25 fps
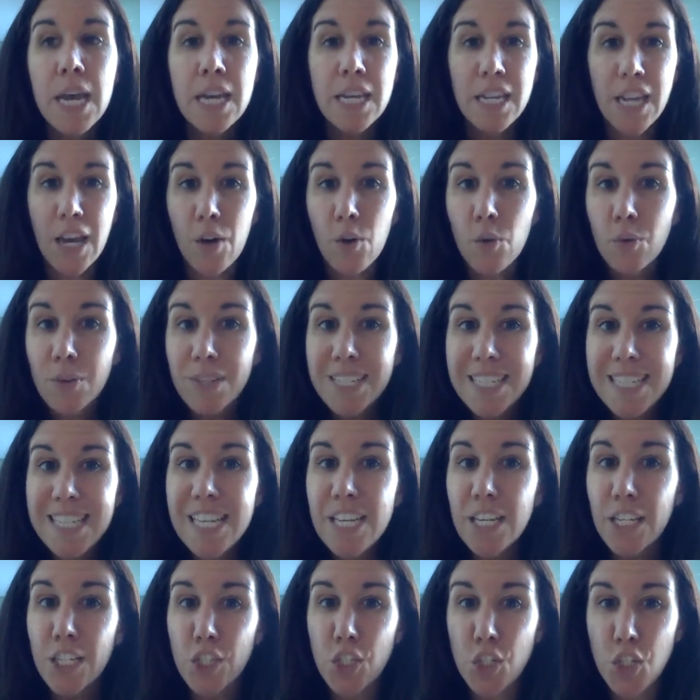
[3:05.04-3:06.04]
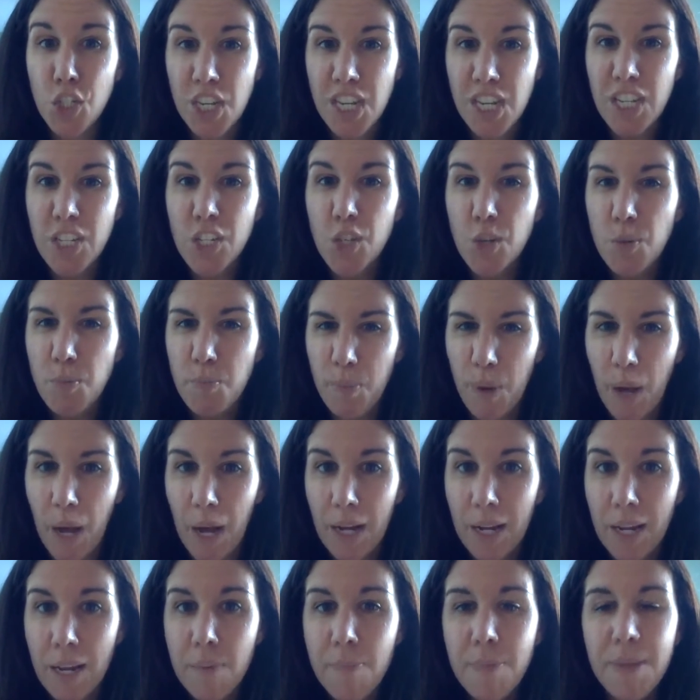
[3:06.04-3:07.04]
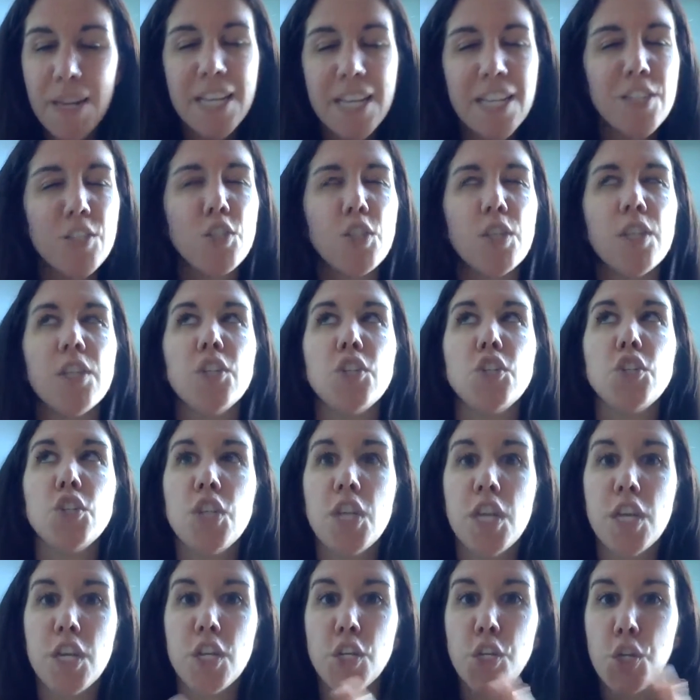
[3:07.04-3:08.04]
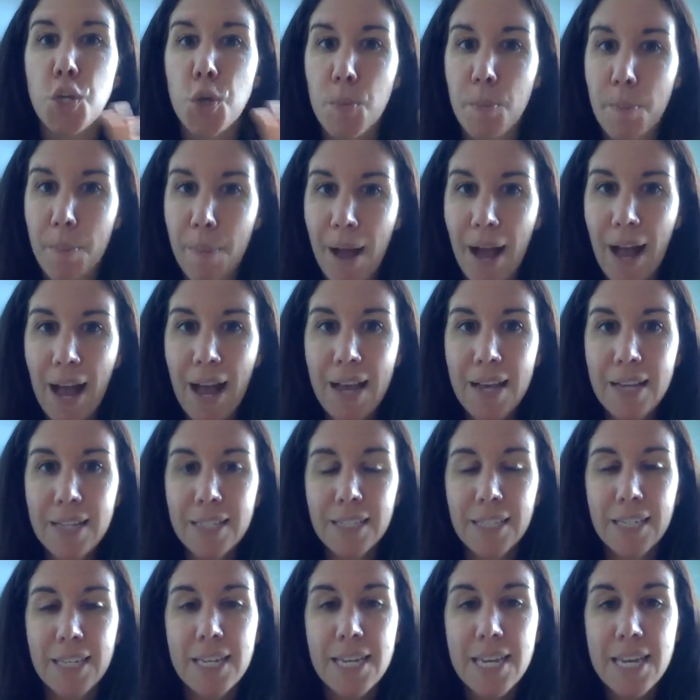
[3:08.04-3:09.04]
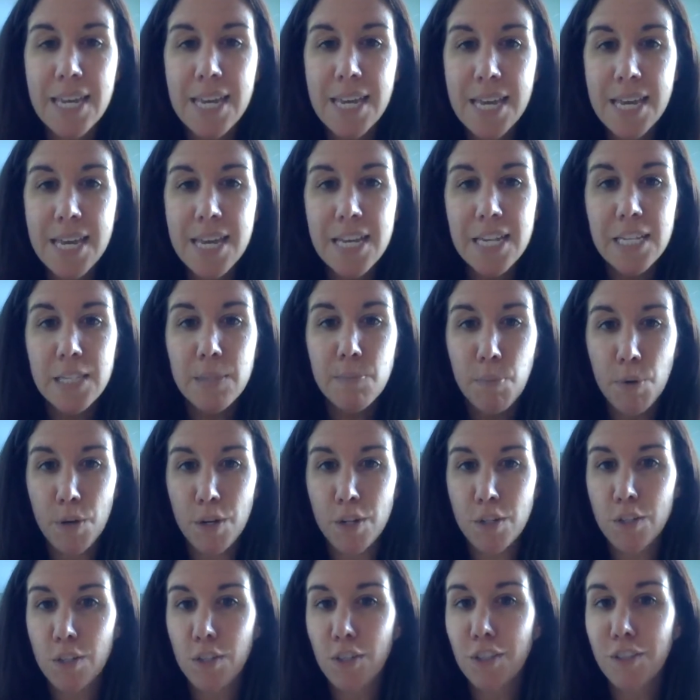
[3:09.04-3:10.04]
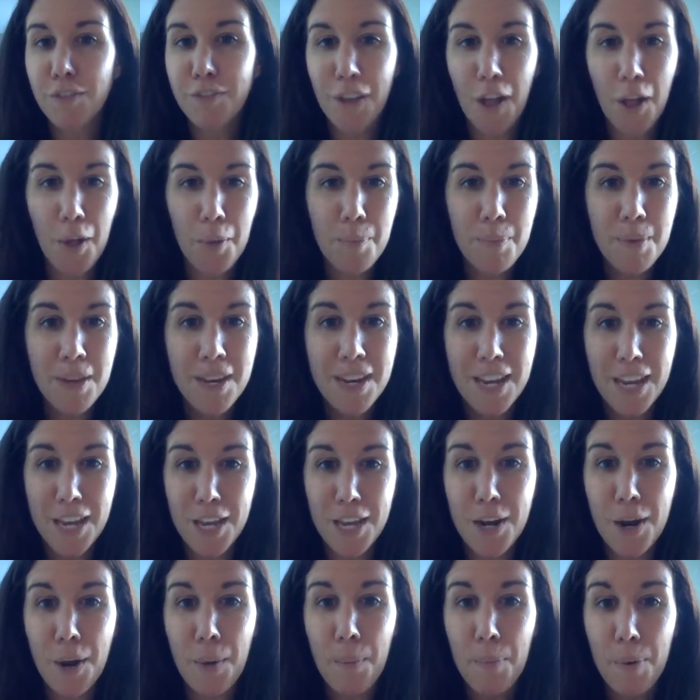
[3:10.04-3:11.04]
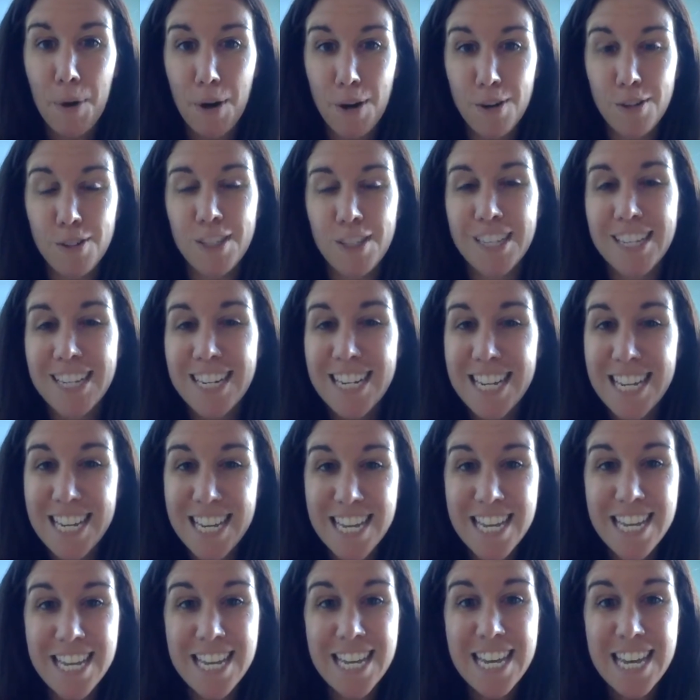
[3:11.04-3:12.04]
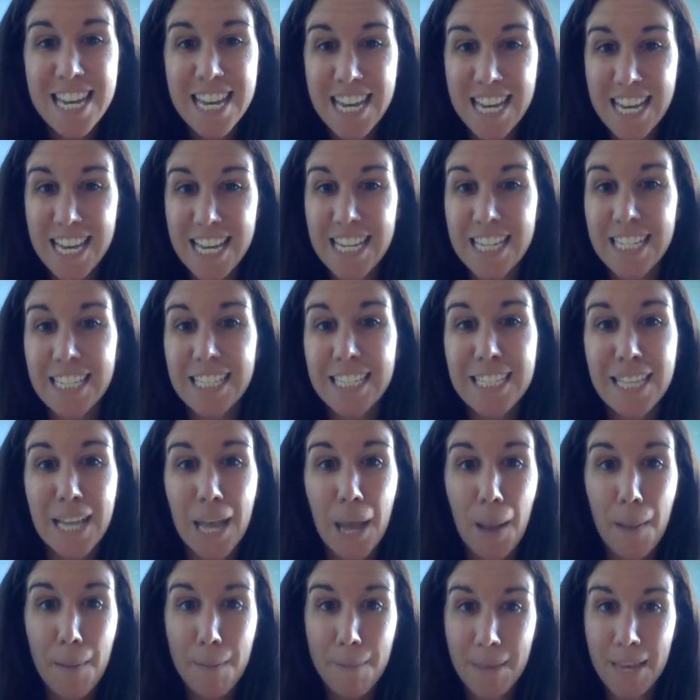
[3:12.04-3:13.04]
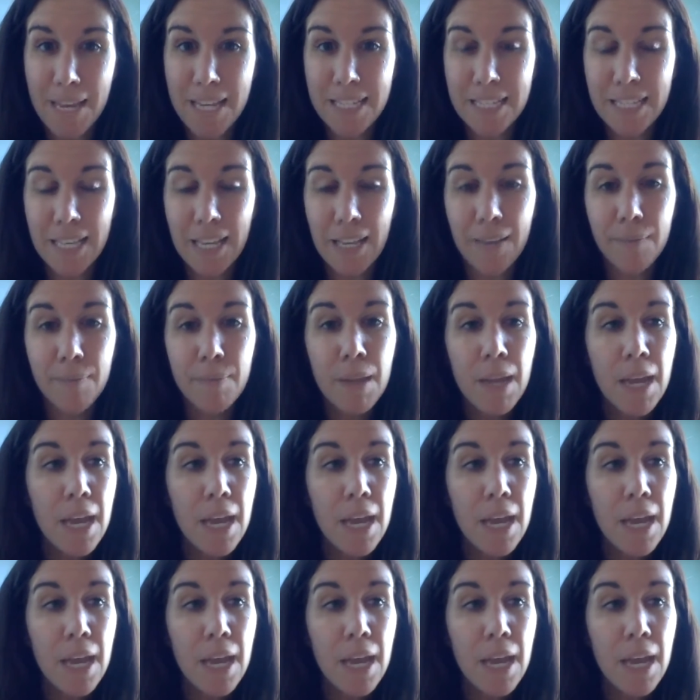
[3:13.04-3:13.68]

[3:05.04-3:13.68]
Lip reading: Not only is he gonna change your body, but he's gonna change your mind. Like, he is personal development in a person. He is amazing.